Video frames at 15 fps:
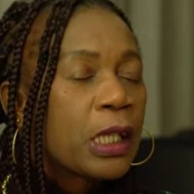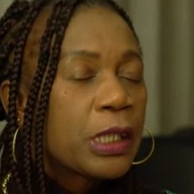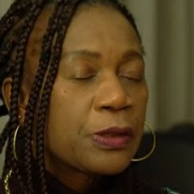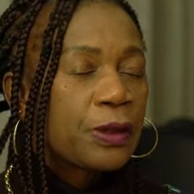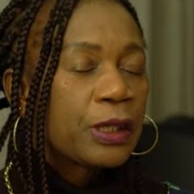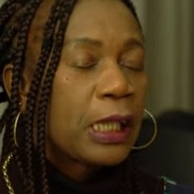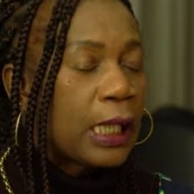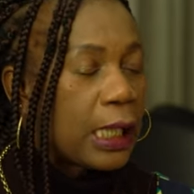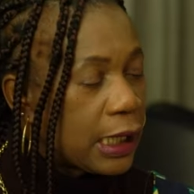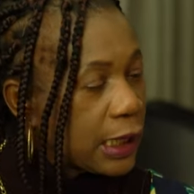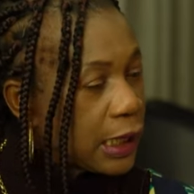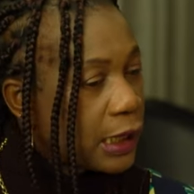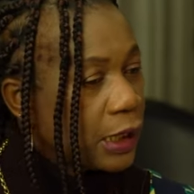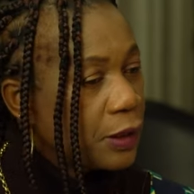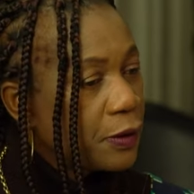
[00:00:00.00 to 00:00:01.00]
So the
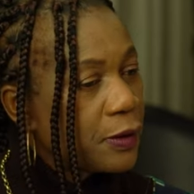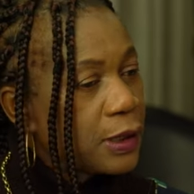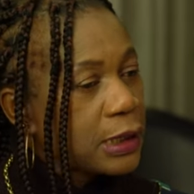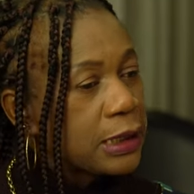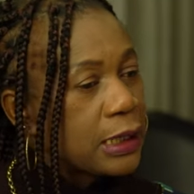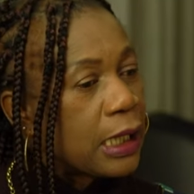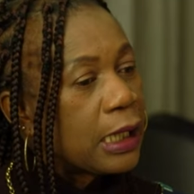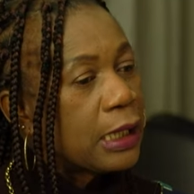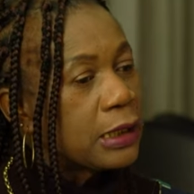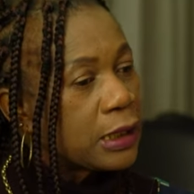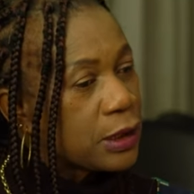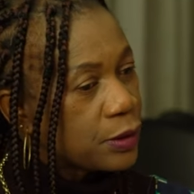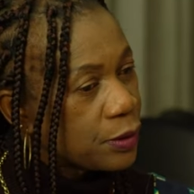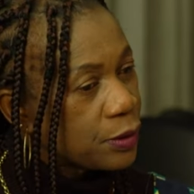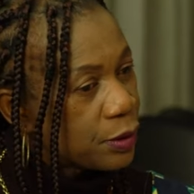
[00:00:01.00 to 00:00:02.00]
lady that was there
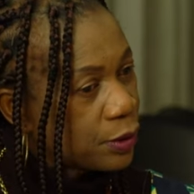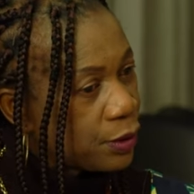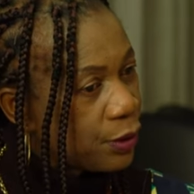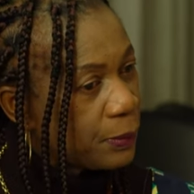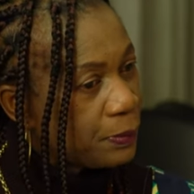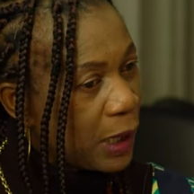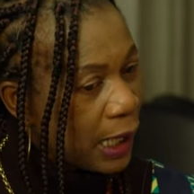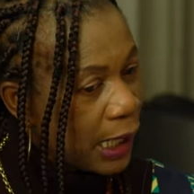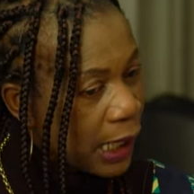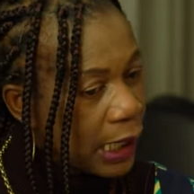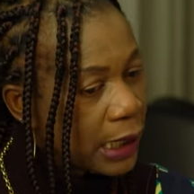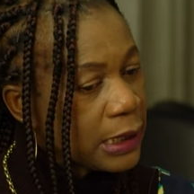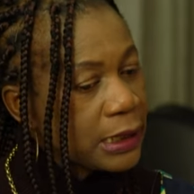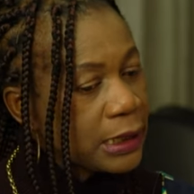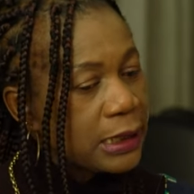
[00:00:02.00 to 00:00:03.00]
just got my
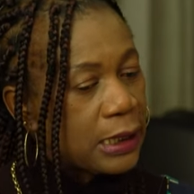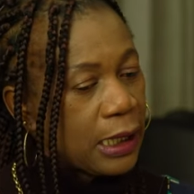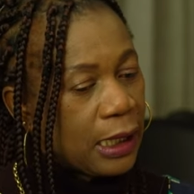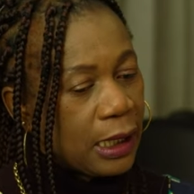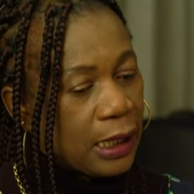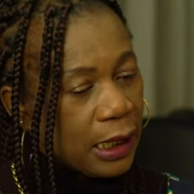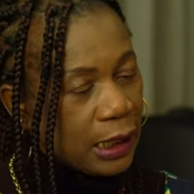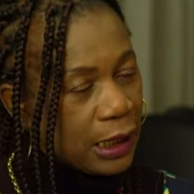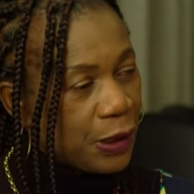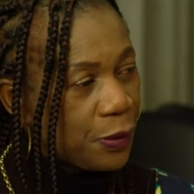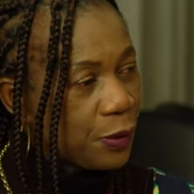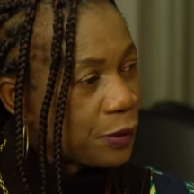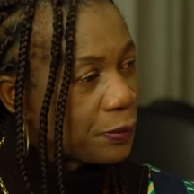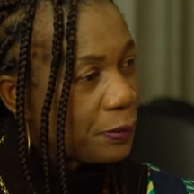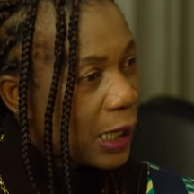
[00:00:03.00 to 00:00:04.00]
hand, and he
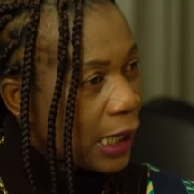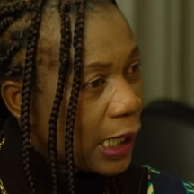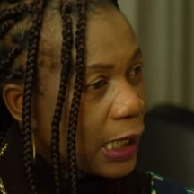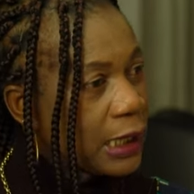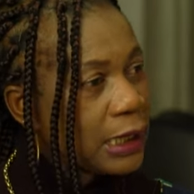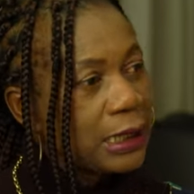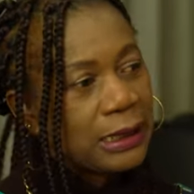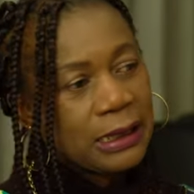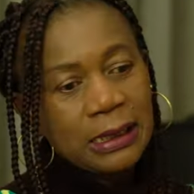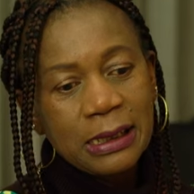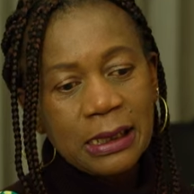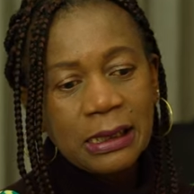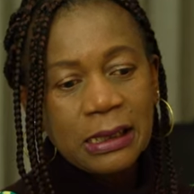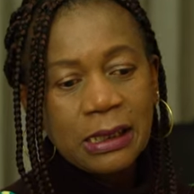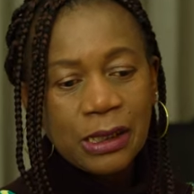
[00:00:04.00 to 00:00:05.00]
held my hand, and he
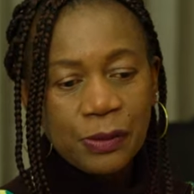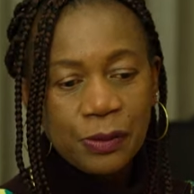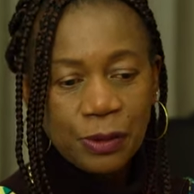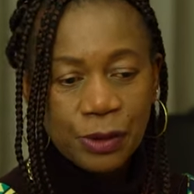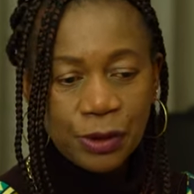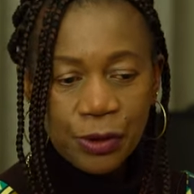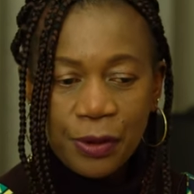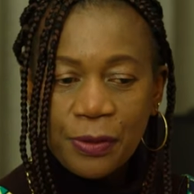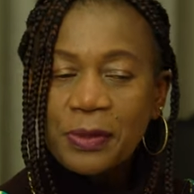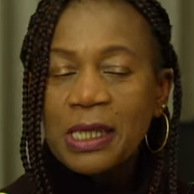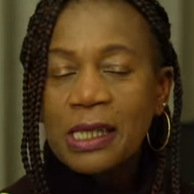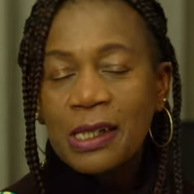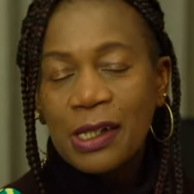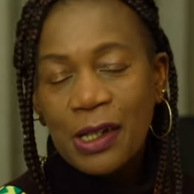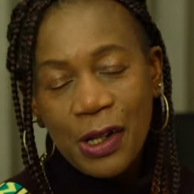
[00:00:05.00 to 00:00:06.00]
said she will show
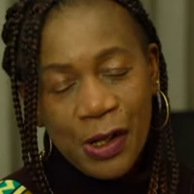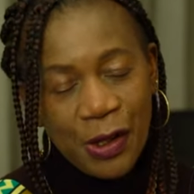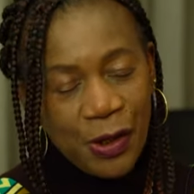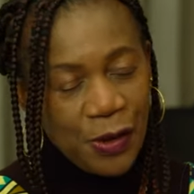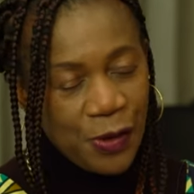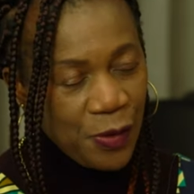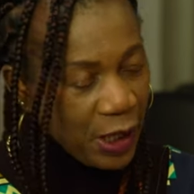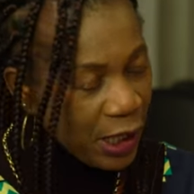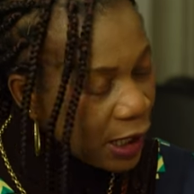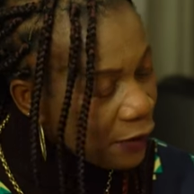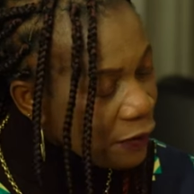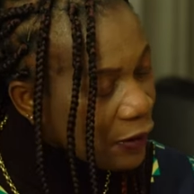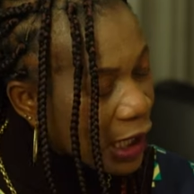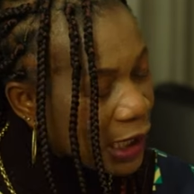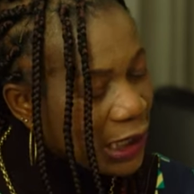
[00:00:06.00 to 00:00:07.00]
me
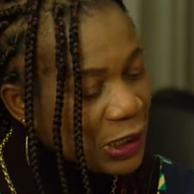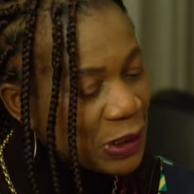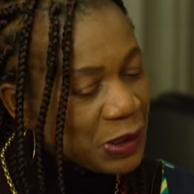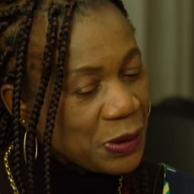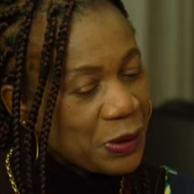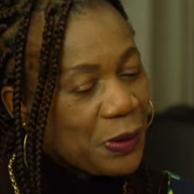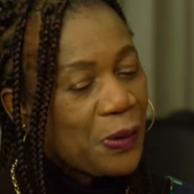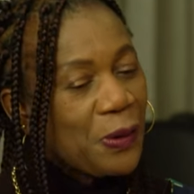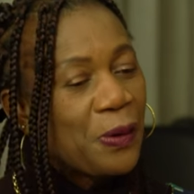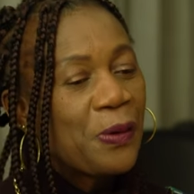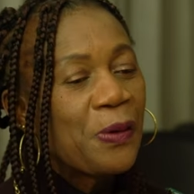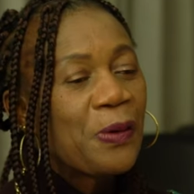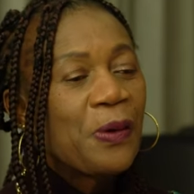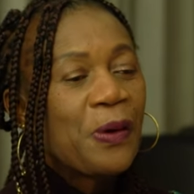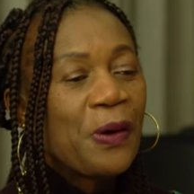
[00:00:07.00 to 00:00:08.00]
wherever I need to
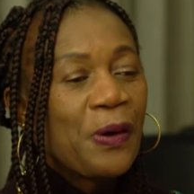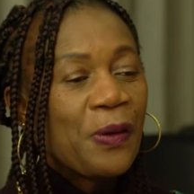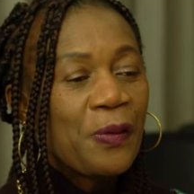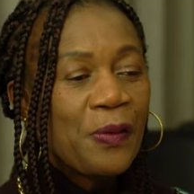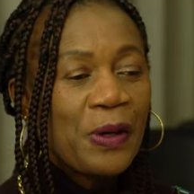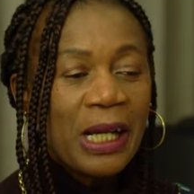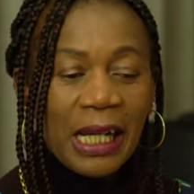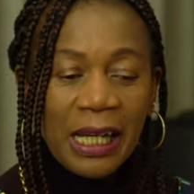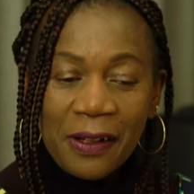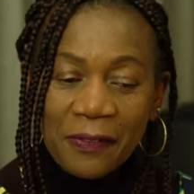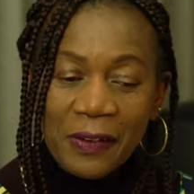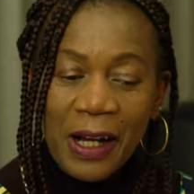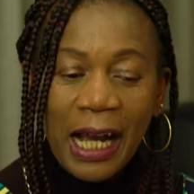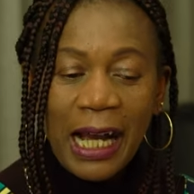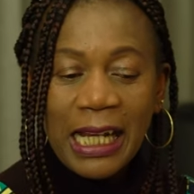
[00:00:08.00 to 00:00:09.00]
go,
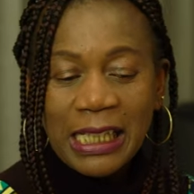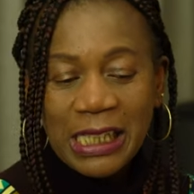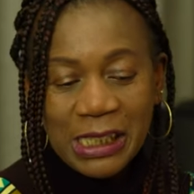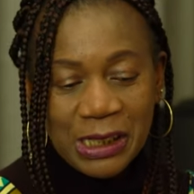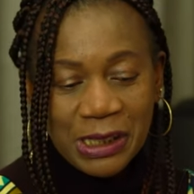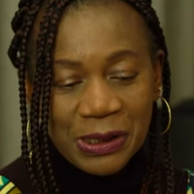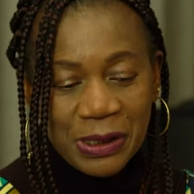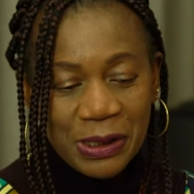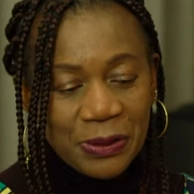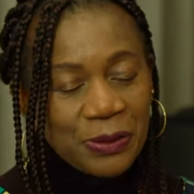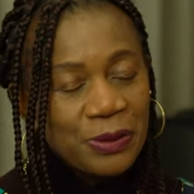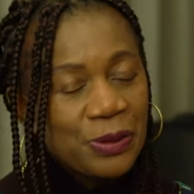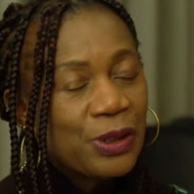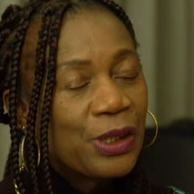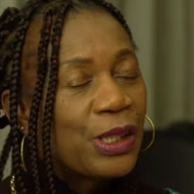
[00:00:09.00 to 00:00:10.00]
wherever I need to
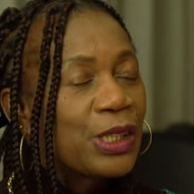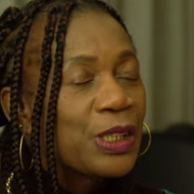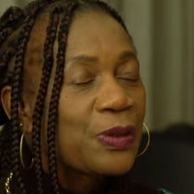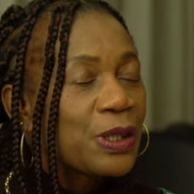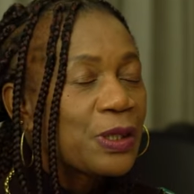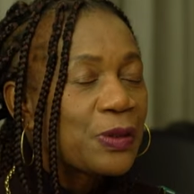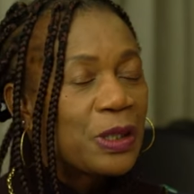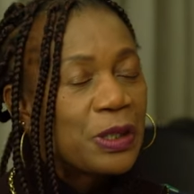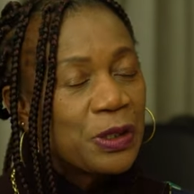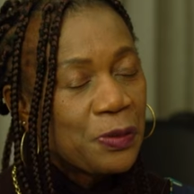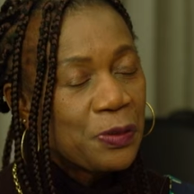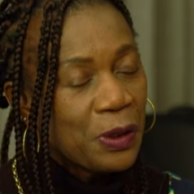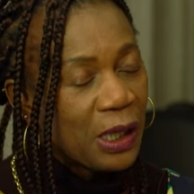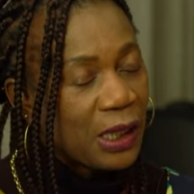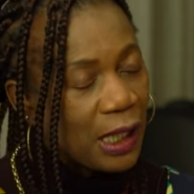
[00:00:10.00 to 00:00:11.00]
do, she was going
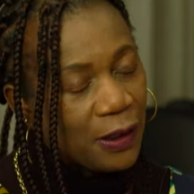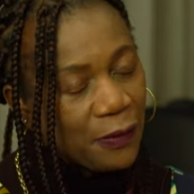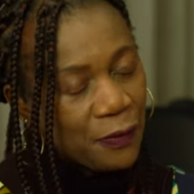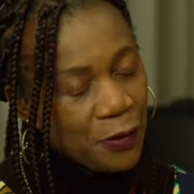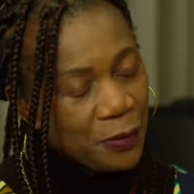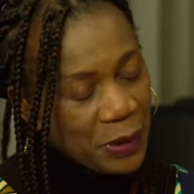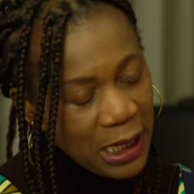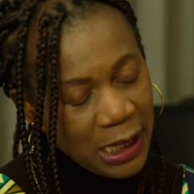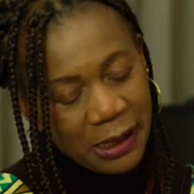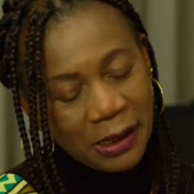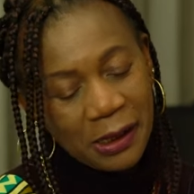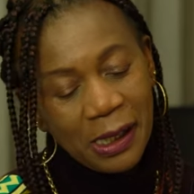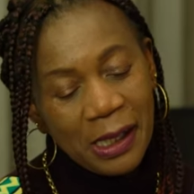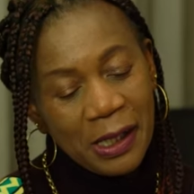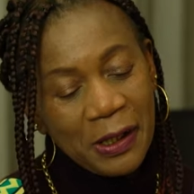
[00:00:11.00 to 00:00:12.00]
to be there for me.